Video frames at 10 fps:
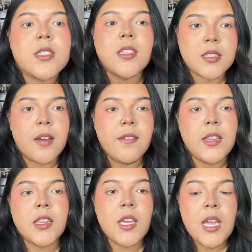the
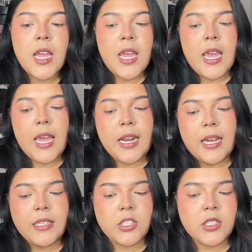7th, and
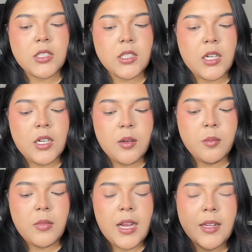I just I
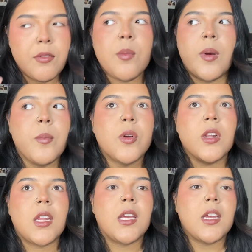remember,
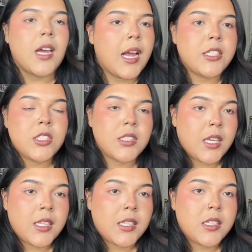like, I just
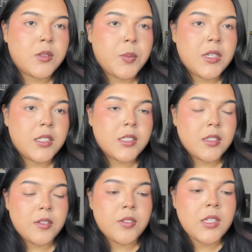get like this because
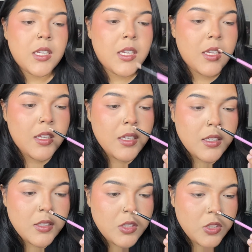of
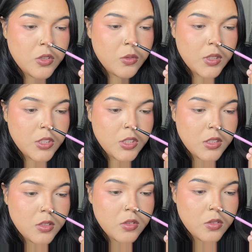
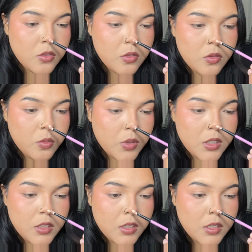situations
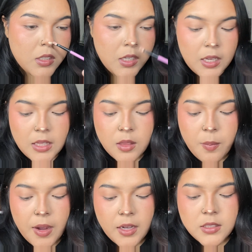where in the
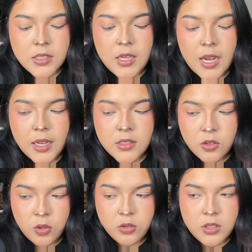past he has
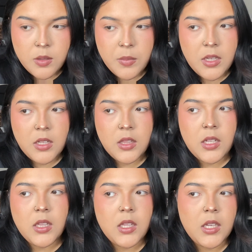ghosted me and
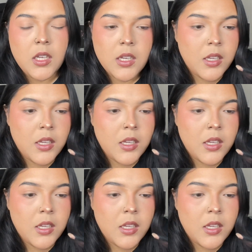then like